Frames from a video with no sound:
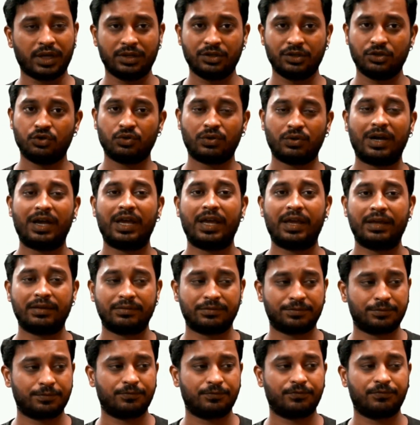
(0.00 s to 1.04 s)
can
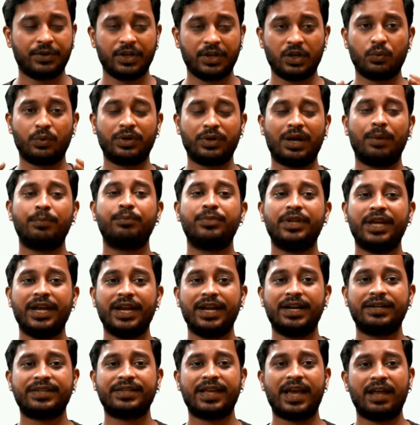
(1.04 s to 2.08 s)
enjoy frequent
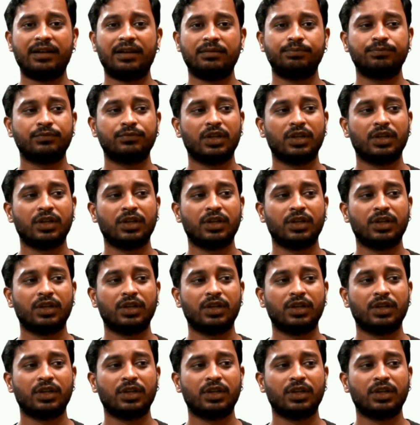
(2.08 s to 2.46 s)
updates and